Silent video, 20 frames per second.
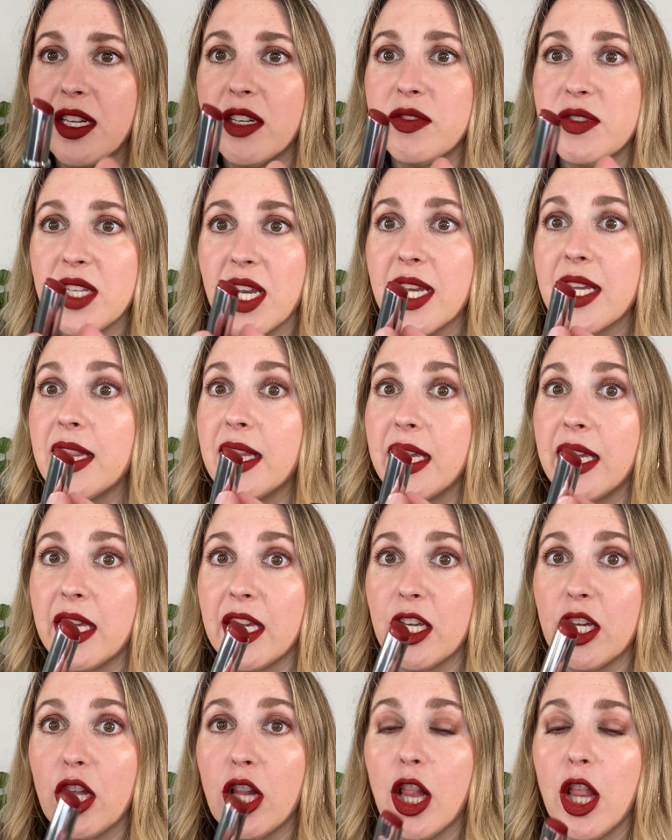of tightly
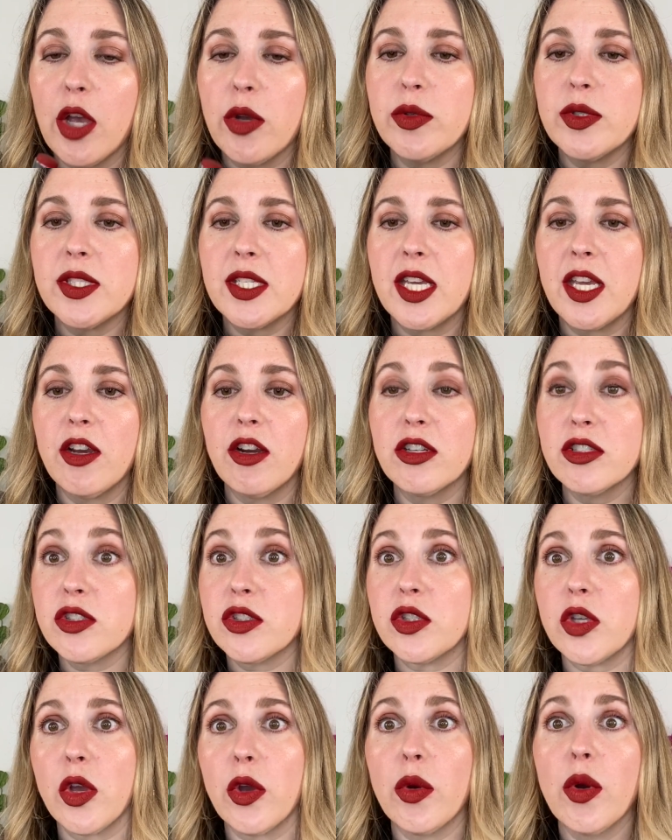enclosed here,
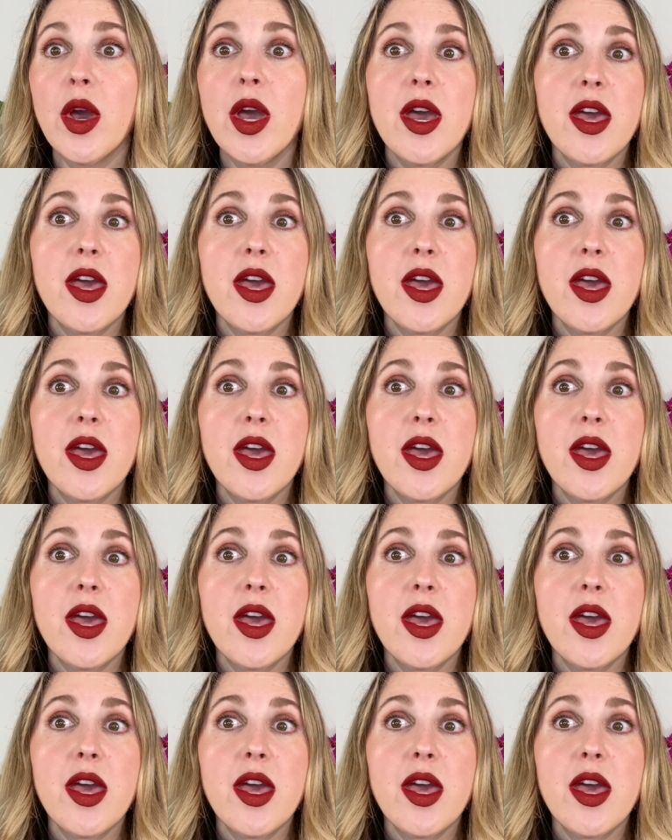so